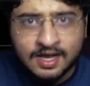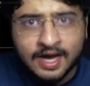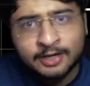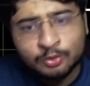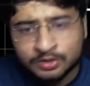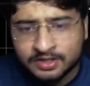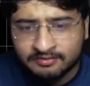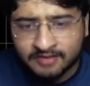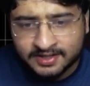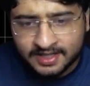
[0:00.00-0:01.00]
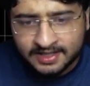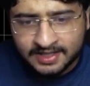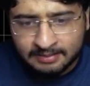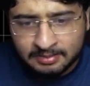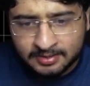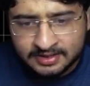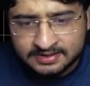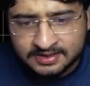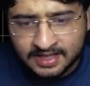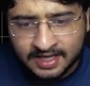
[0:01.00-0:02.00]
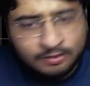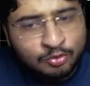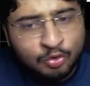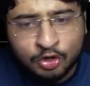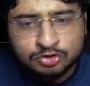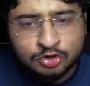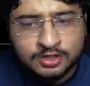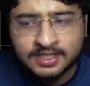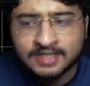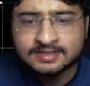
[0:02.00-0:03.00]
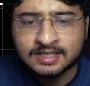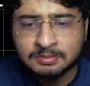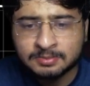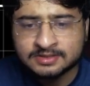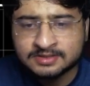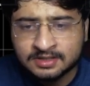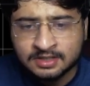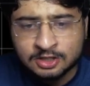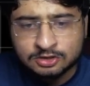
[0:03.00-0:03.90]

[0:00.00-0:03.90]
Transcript: and only one tile can be placed here and no horizontal tiles can be placed here.